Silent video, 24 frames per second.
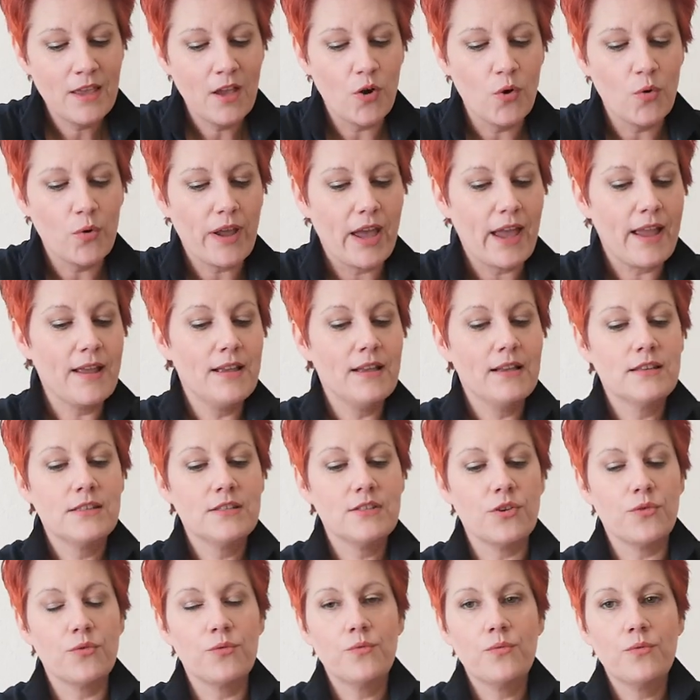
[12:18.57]
Okay,
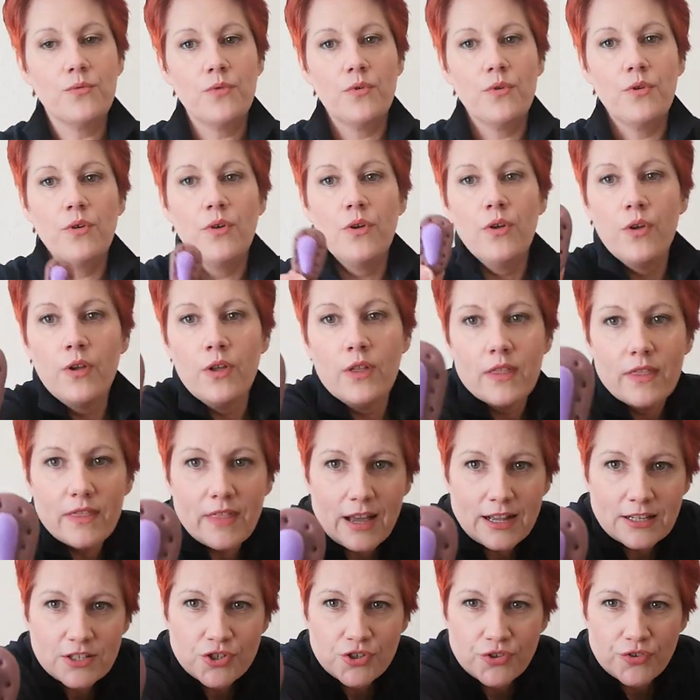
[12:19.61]
so
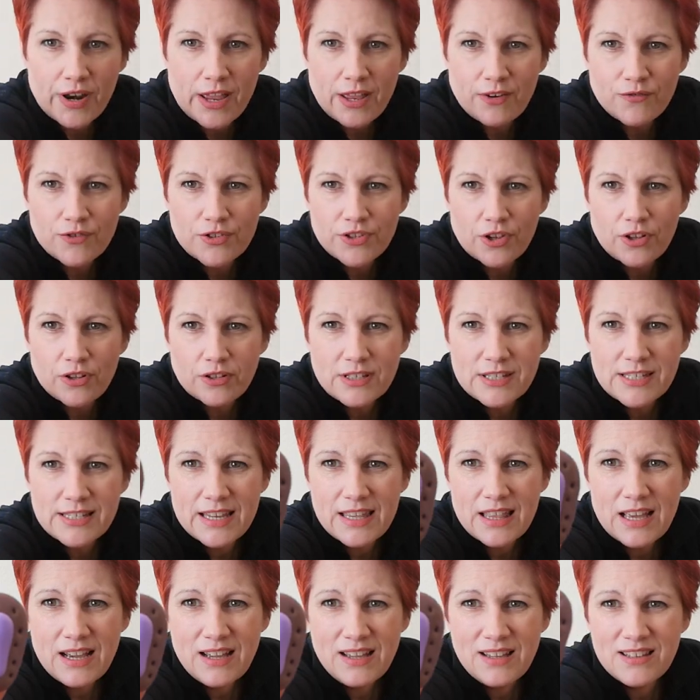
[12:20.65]
that's your end result. You
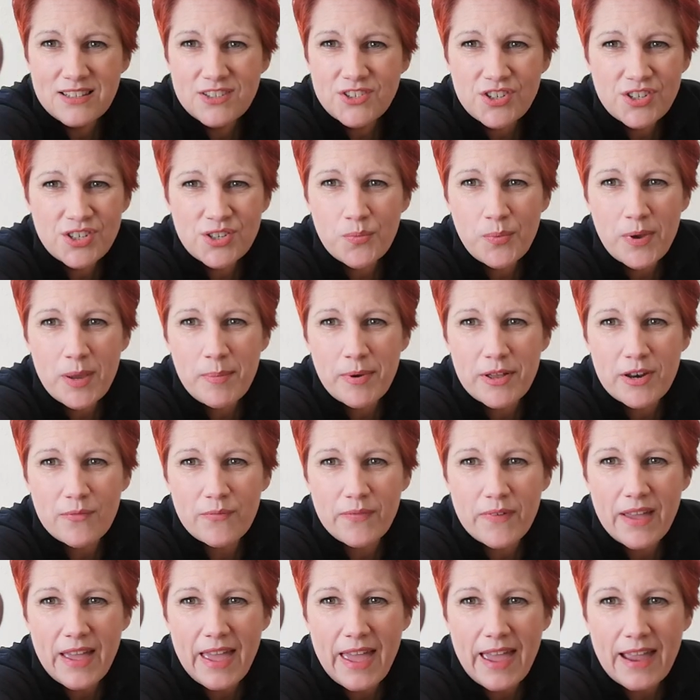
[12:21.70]
see that? Just a wee bit
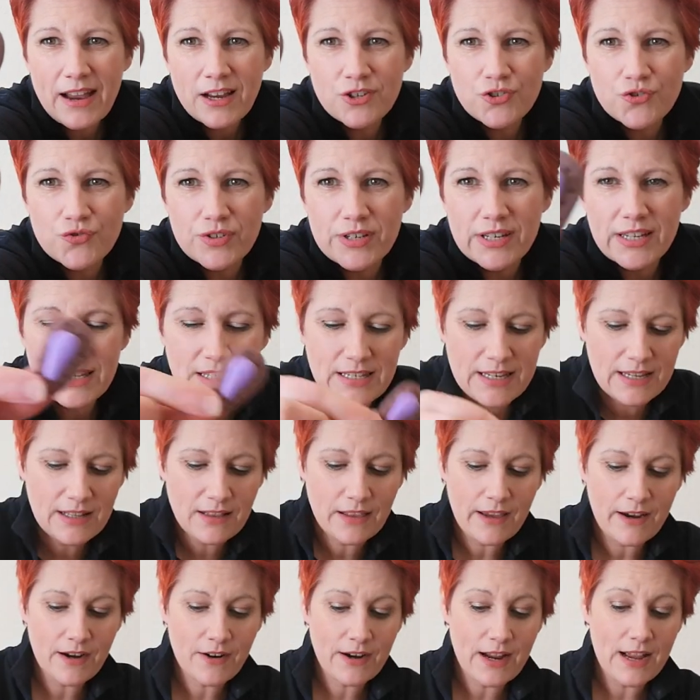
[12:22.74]
of extra
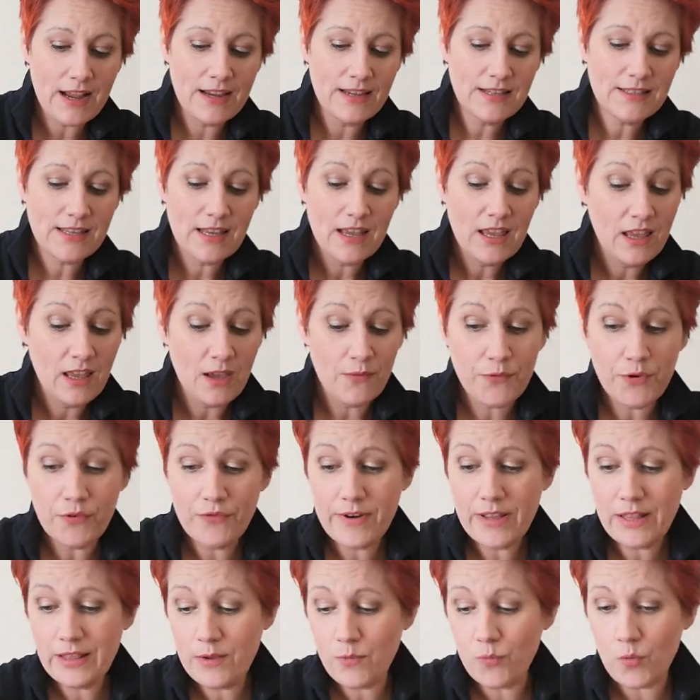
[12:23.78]
detail there, guys. If you
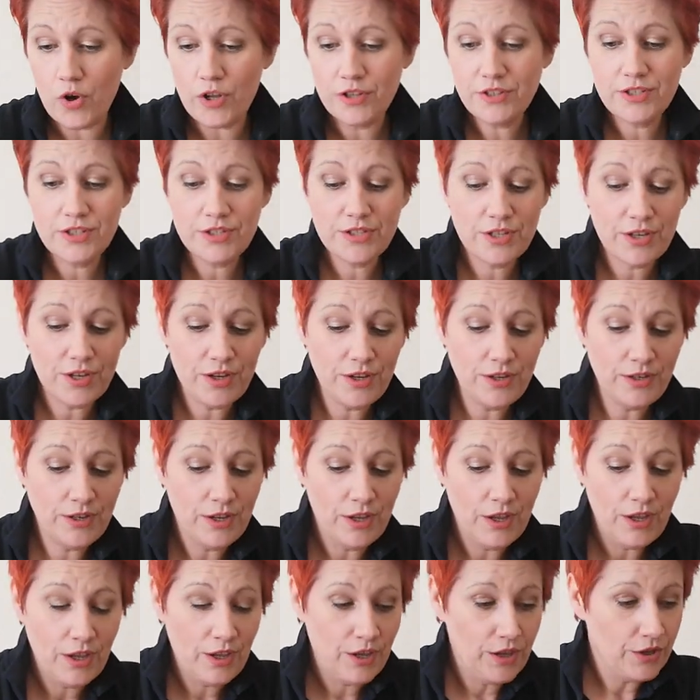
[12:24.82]
really wanted to,
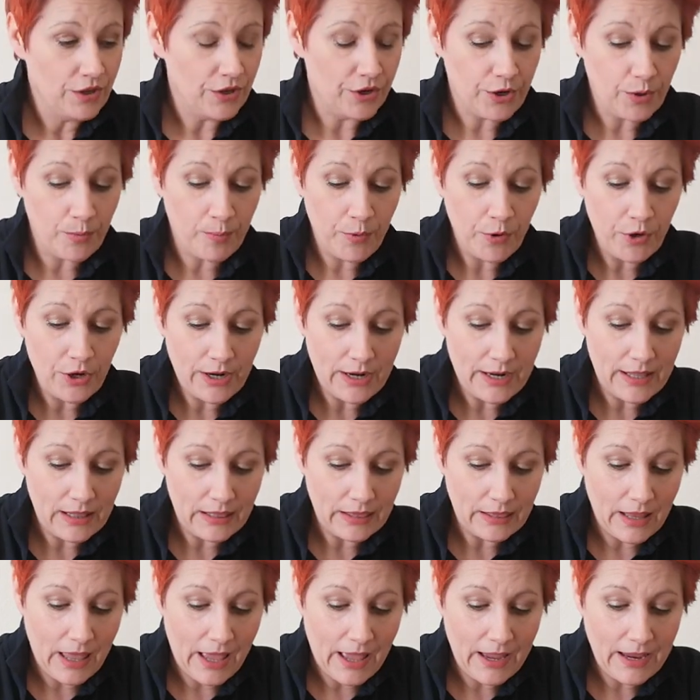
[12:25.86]
you could put a
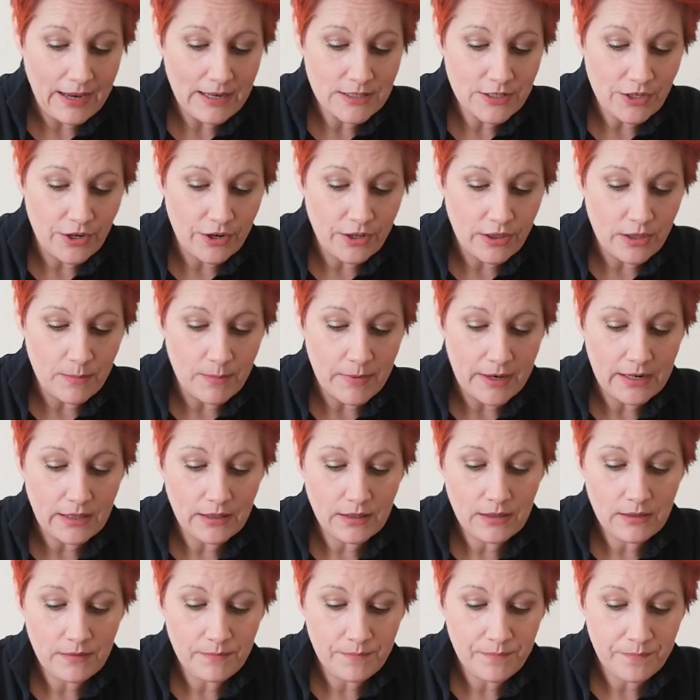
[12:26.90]
little line down the
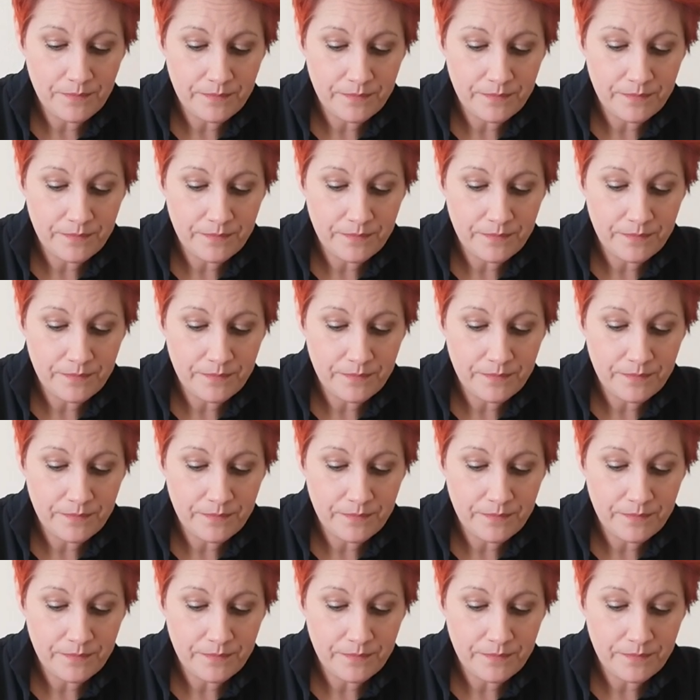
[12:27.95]
middle